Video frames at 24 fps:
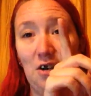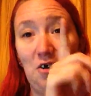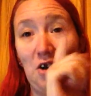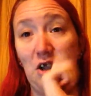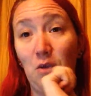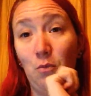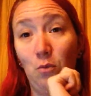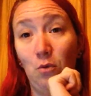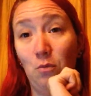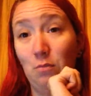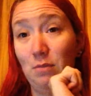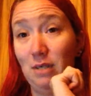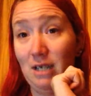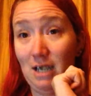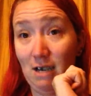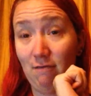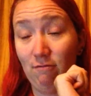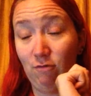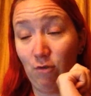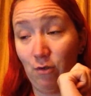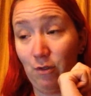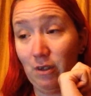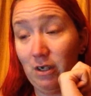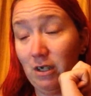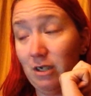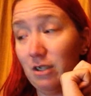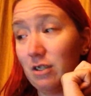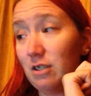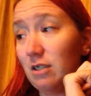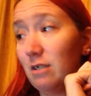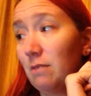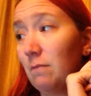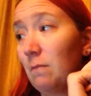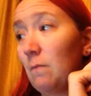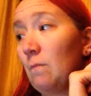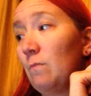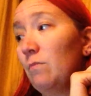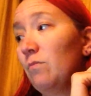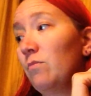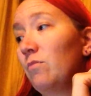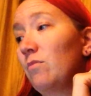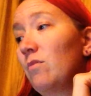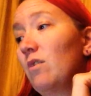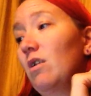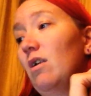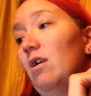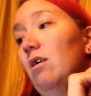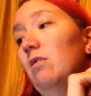will be after this.
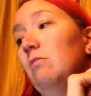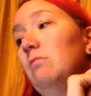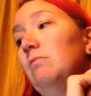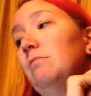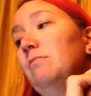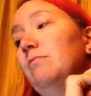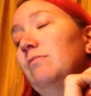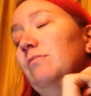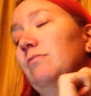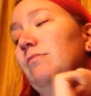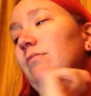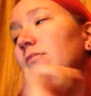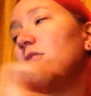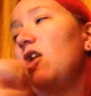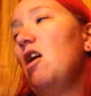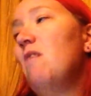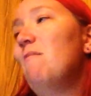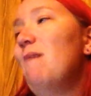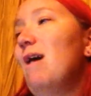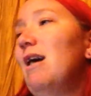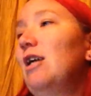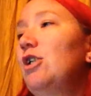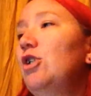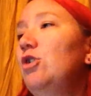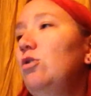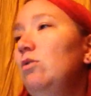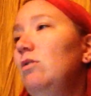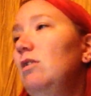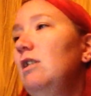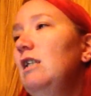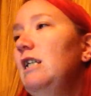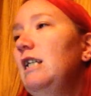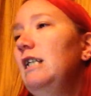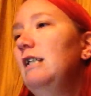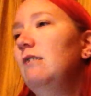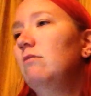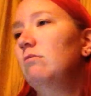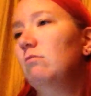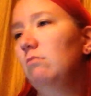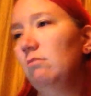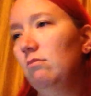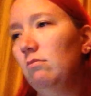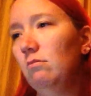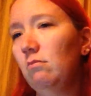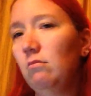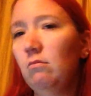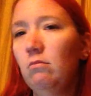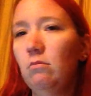I'm actually,
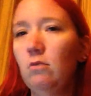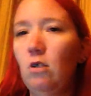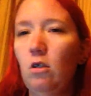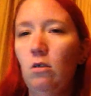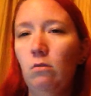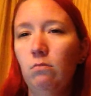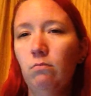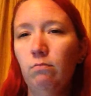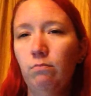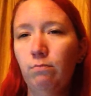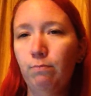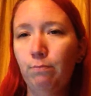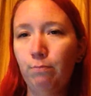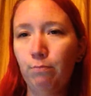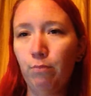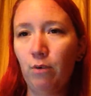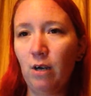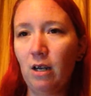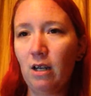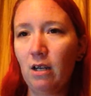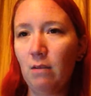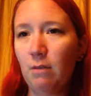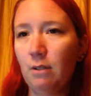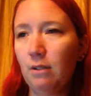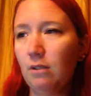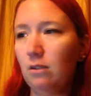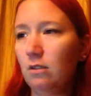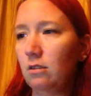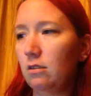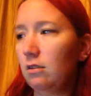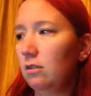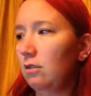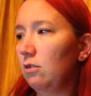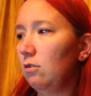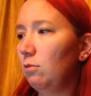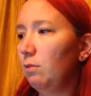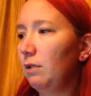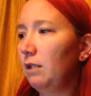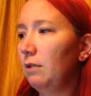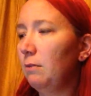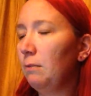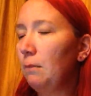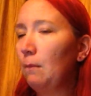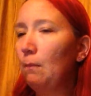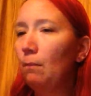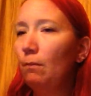I'll brag about this a little bit.